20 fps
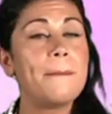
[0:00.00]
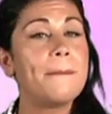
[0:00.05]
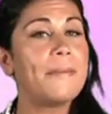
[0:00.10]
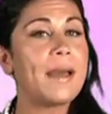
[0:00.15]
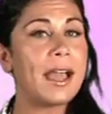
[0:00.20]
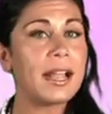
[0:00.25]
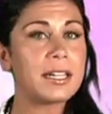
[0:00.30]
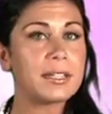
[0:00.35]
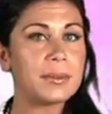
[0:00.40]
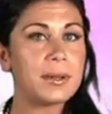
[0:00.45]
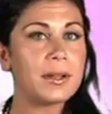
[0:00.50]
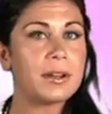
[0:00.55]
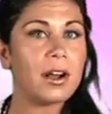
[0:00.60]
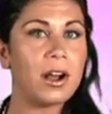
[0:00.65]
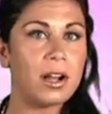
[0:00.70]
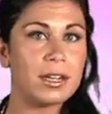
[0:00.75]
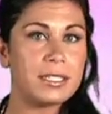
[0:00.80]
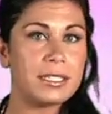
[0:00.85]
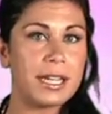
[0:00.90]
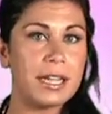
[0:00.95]
Maxwell
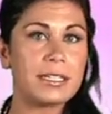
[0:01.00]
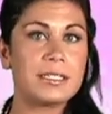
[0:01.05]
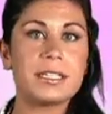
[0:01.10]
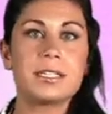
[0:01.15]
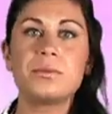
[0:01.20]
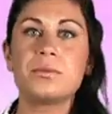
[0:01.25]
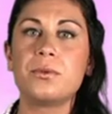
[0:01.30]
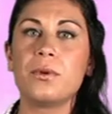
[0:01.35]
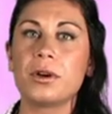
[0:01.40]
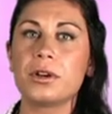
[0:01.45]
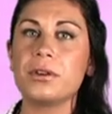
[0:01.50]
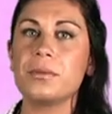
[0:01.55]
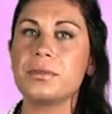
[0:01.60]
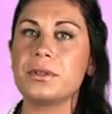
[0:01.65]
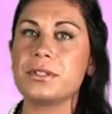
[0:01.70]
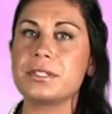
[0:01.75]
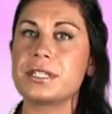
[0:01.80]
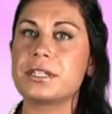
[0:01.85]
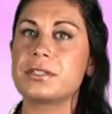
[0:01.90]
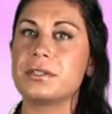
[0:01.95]
contacted Warner
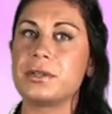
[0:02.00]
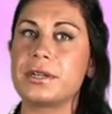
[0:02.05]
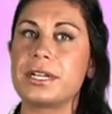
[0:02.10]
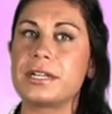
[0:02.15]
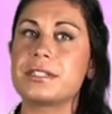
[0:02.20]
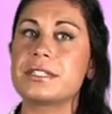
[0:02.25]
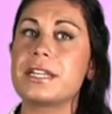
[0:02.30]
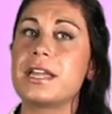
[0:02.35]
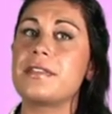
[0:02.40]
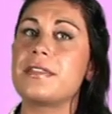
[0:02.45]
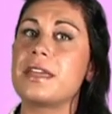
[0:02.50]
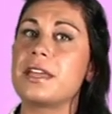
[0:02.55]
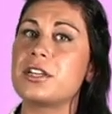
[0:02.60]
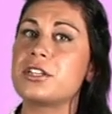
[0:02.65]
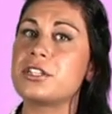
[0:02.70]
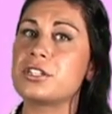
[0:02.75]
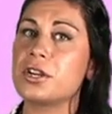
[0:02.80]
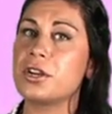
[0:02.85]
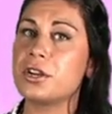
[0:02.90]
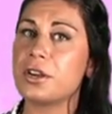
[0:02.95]
Music lawyers and they
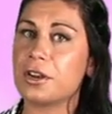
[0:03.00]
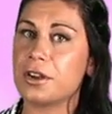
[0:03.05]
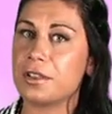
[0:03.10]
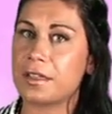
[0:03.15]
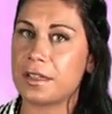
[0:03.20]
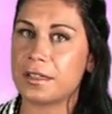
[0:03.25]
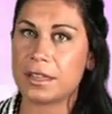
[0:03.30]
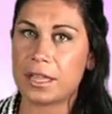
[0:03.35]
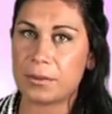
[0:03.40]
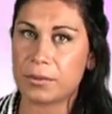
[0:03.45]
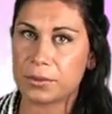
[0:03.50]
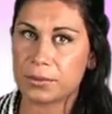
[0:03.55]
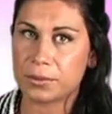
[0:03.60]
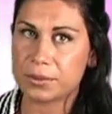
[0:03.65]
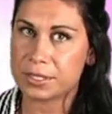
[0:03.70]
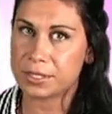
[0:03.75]
assured her that they will